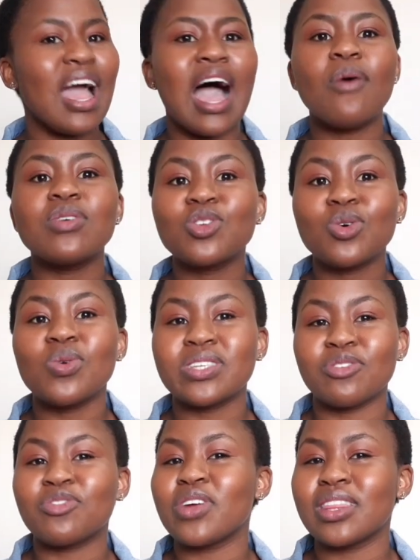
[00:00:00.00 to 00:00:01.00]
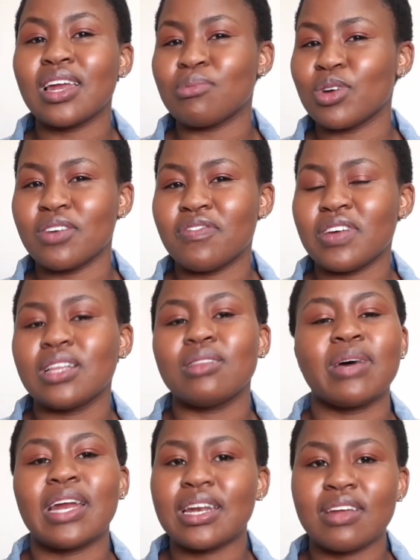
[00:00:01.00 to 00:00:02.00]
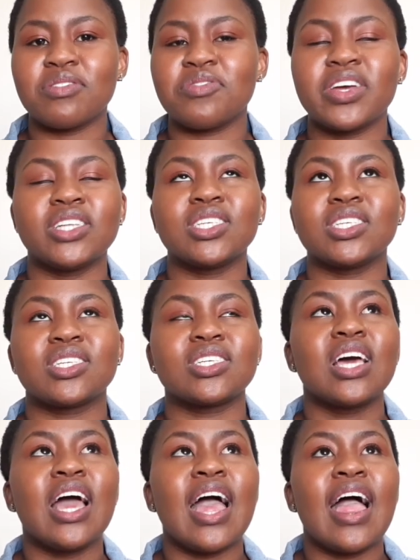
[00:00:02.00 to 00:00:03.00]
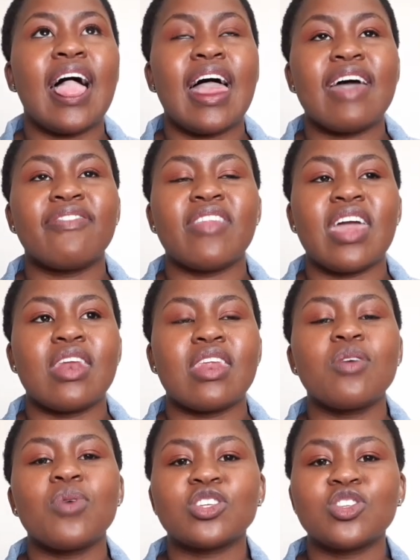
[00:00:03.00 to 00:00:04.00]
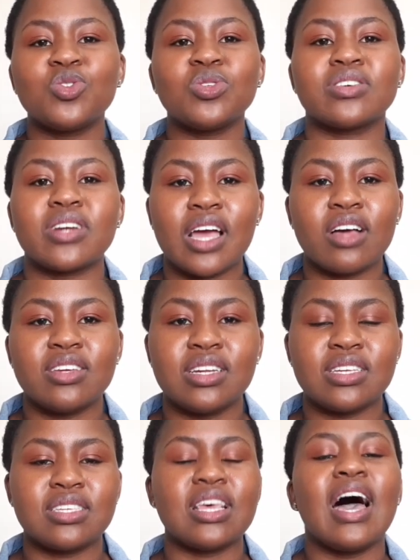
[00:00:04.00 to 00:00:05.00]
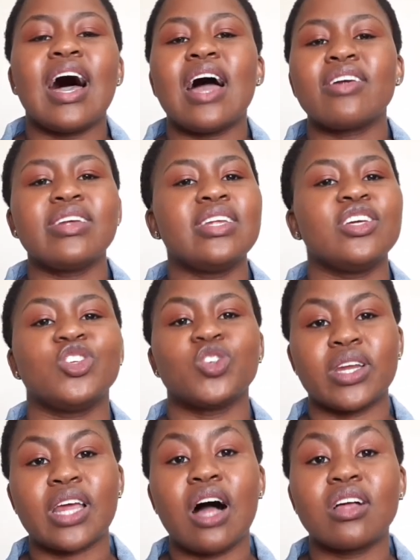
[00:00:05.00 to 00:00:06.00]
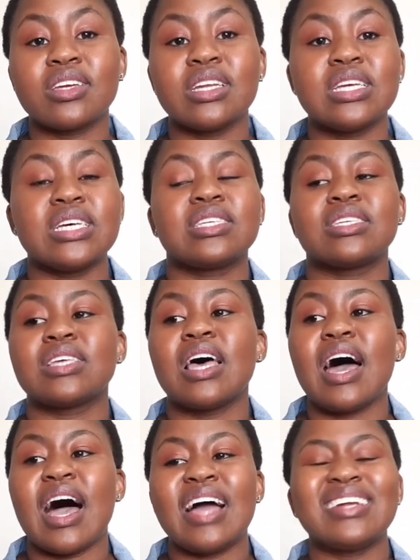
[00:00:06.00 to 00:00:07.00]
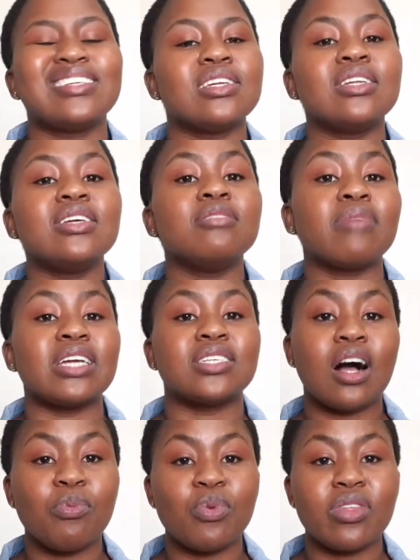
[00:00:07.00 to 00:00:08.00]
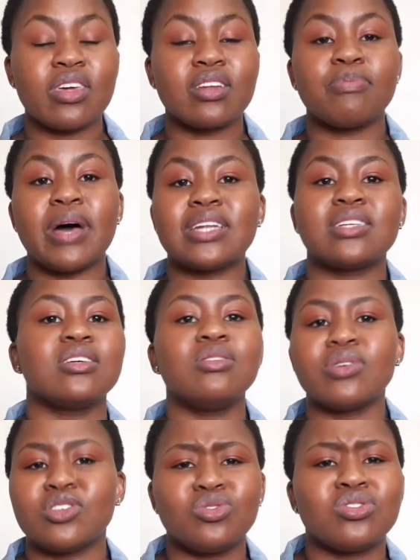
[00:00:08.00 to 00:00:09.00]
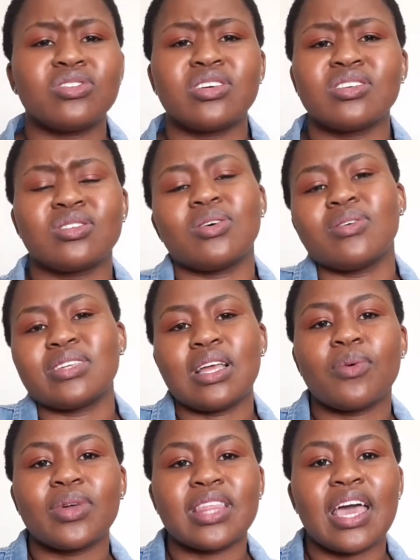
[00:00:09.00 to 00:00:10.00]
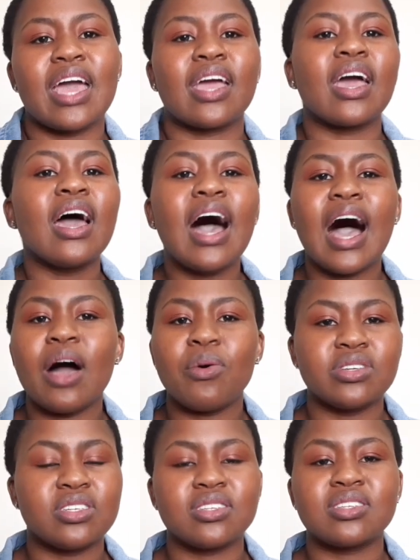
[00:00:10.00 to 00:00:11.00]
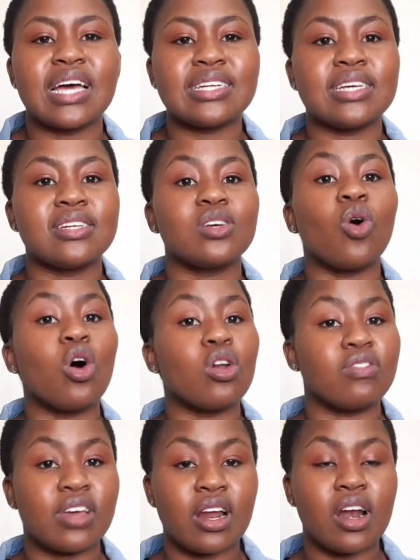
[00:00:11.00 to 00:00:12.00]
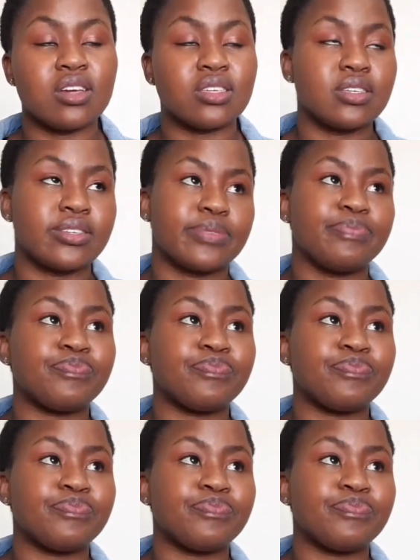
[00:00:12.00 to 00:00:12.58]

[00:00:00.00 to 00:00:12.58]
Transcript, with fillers: I was always afraid that I'm gonna fail, but I never failed it. And then he was tutoring calculus. I really enjoyed calculus. I didn't need much help with it, but he was tutoring it, so I was like, what the heck? I was just attending all of the classes.